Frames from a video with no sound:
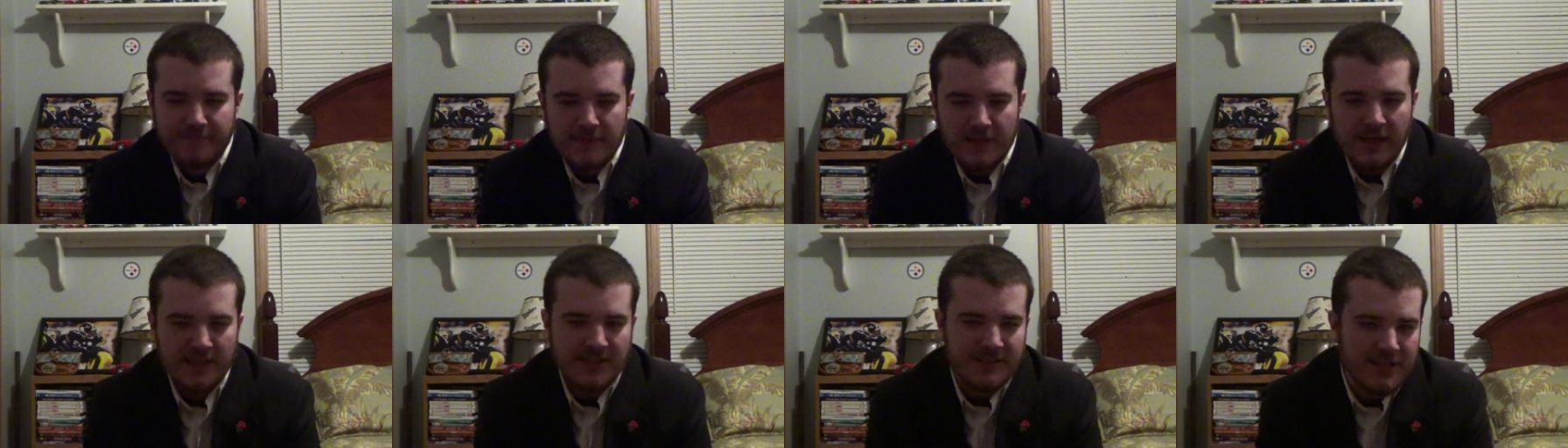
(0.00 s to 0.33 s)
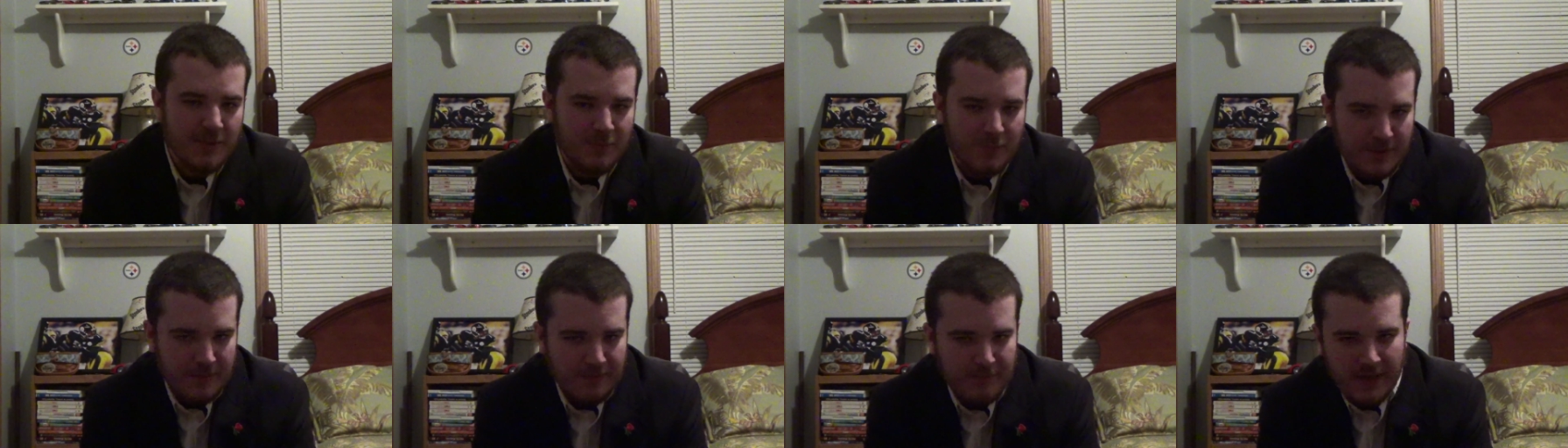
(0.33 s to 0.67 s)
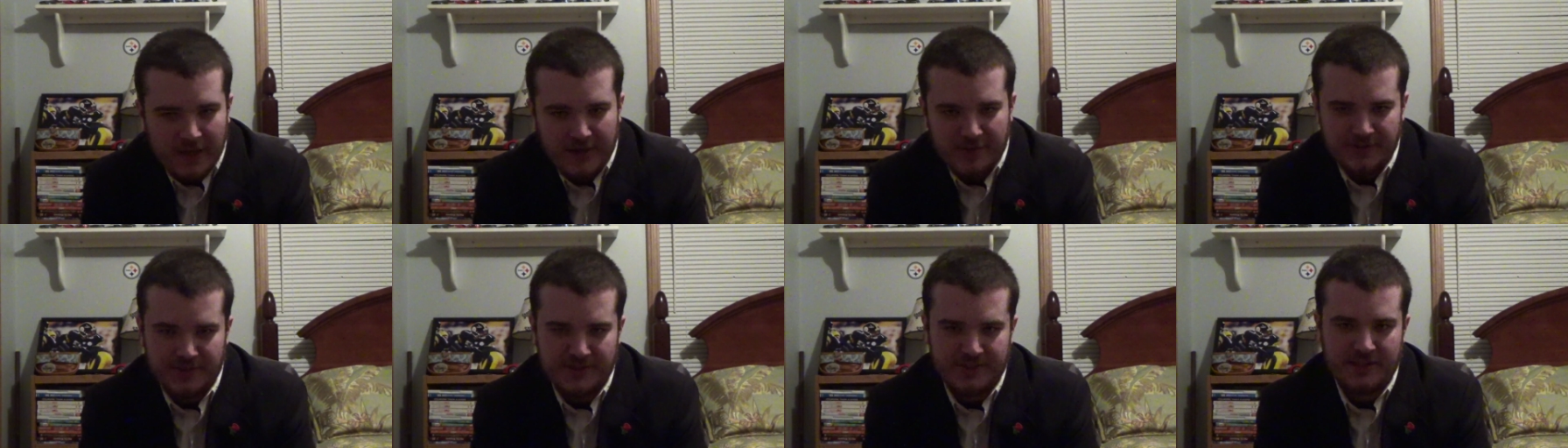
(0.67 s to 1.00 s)
a somewhat
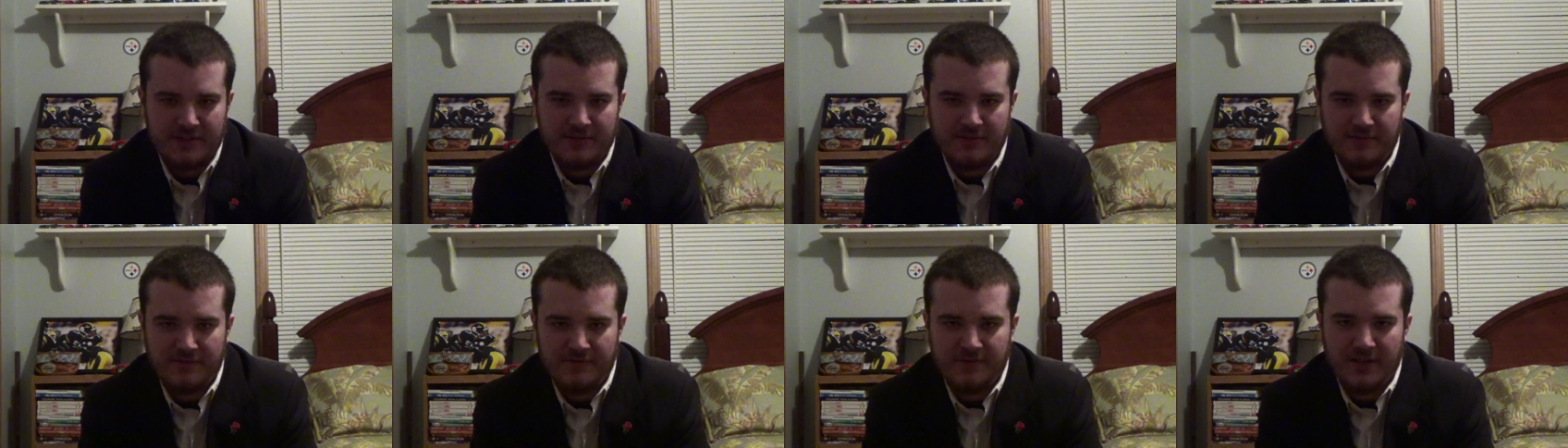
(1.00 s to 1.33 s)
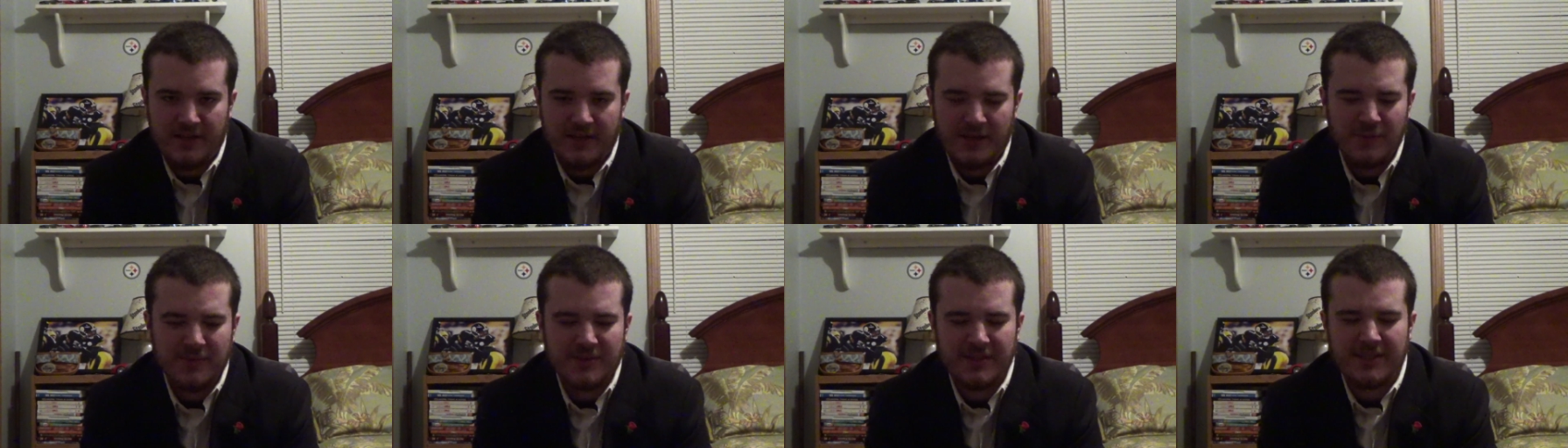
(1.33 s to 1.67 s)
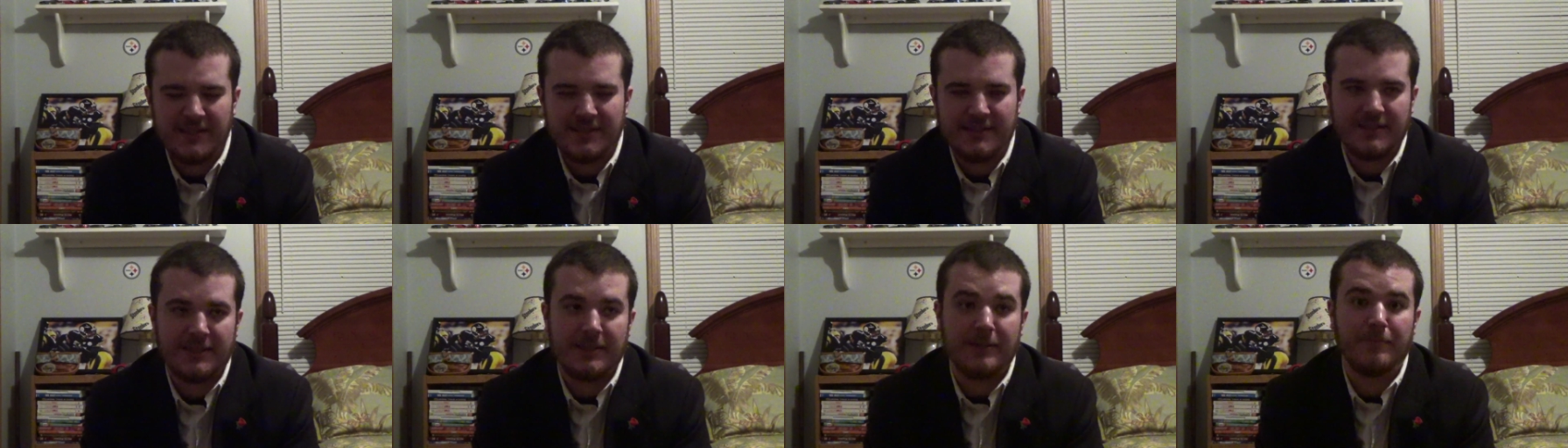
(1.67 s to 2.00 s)
minor Steeler fan. He wasn't
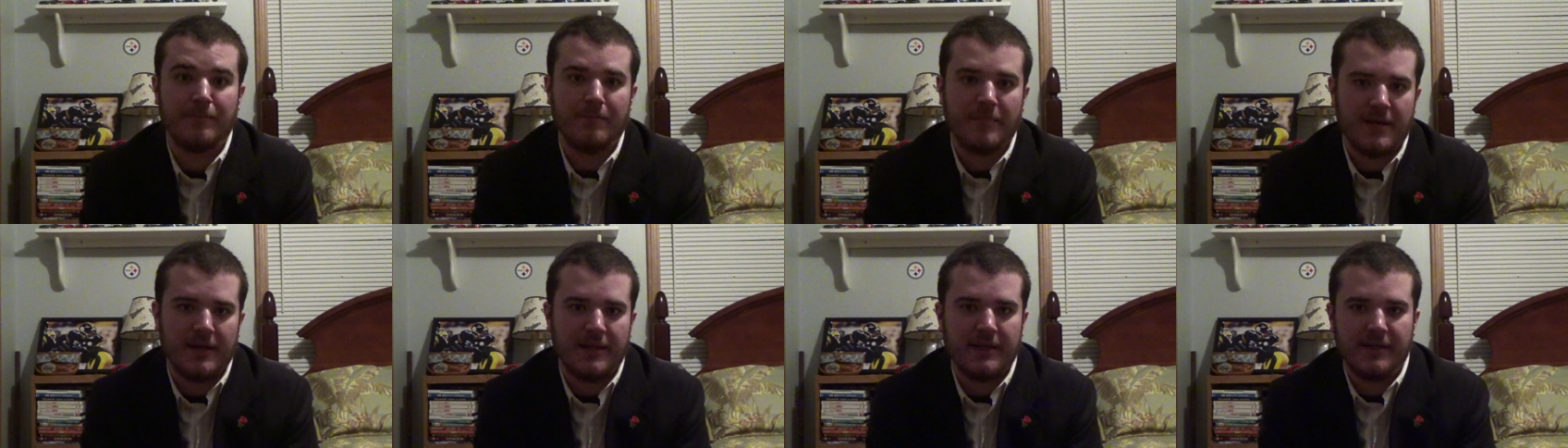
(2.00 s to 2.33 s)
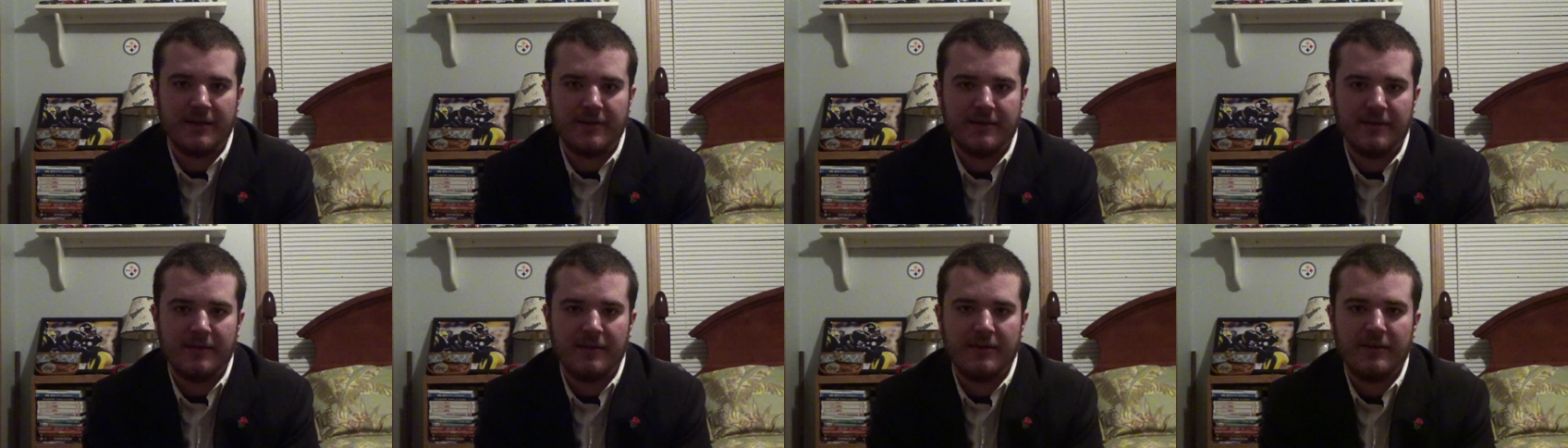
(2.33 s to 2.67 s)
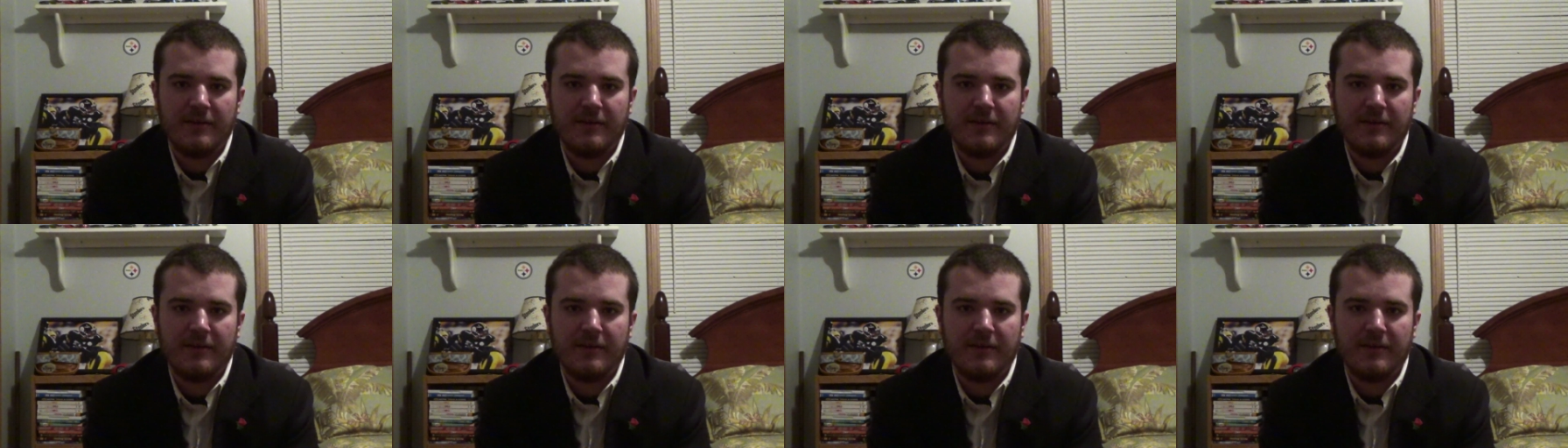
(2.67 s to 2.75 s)
as committed.